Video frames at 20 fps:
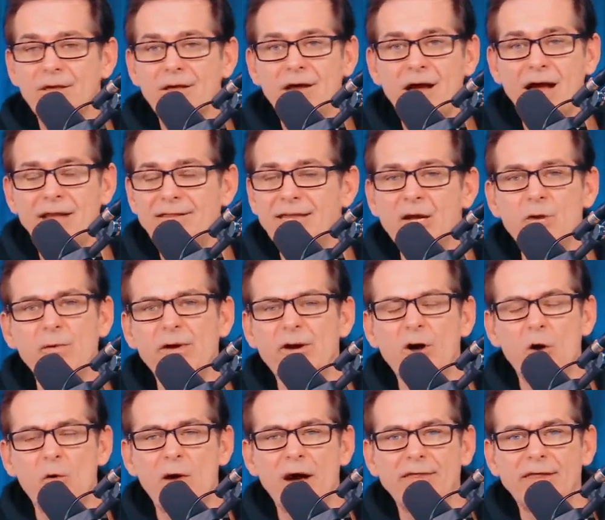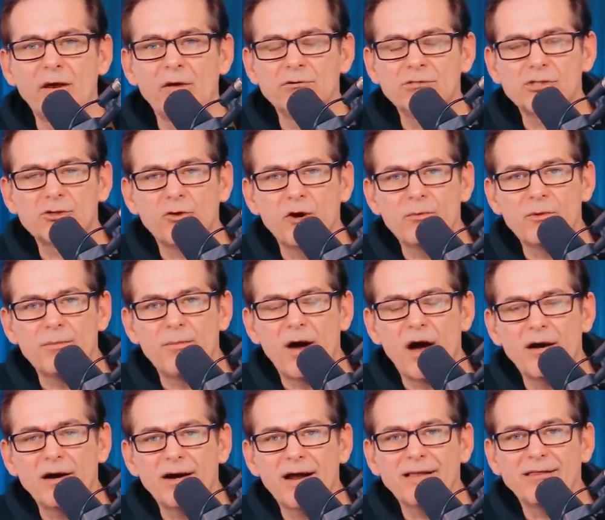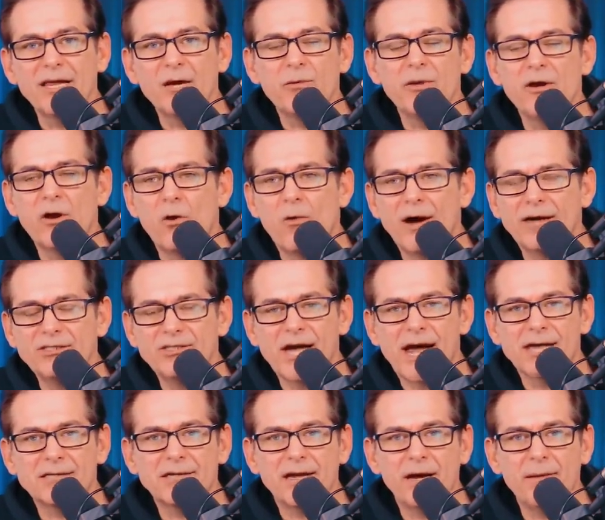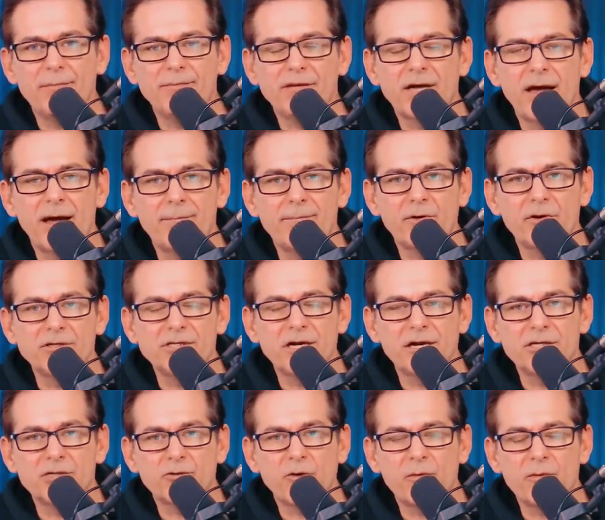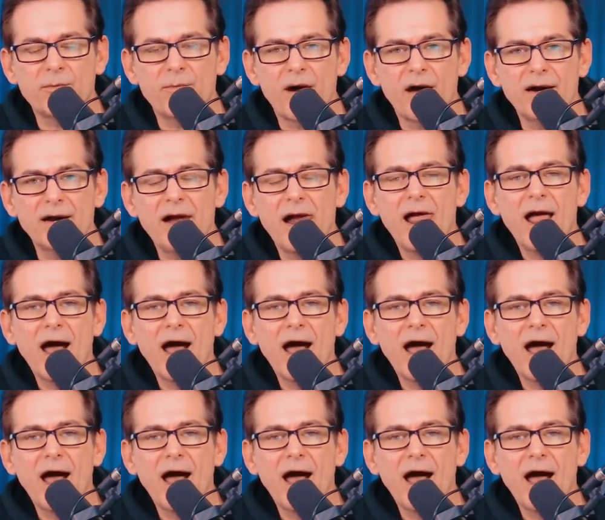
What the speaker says: I think we know why they don't scream about it. I think we know why Jack Tapper isn't going to scream about it.